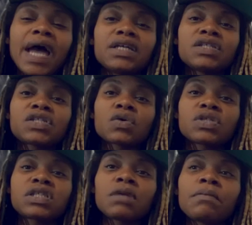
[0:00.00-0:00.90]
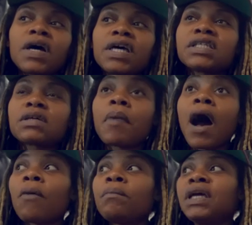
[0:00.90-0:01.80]
And so stigma is
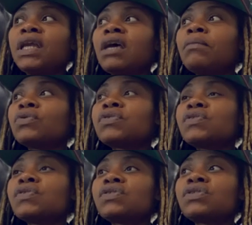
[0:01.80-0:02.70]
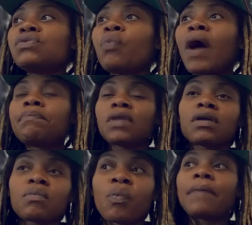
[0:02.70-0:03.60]
about being able to to wipe the
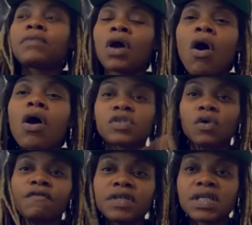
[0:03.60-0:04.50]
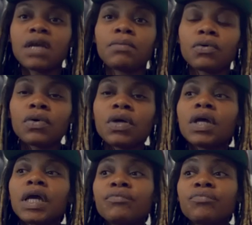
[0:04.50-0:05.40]
wipe the cards off the table
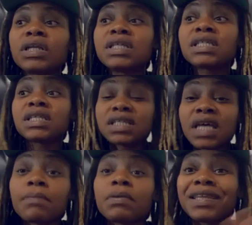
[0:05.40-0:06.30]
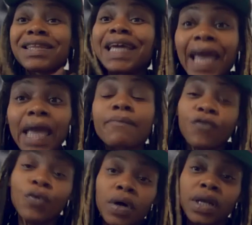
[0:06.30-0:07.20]
and really see the table and the game
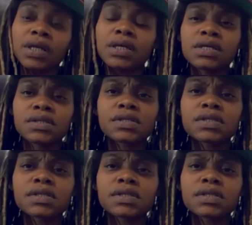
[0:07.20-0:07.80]
for what it is.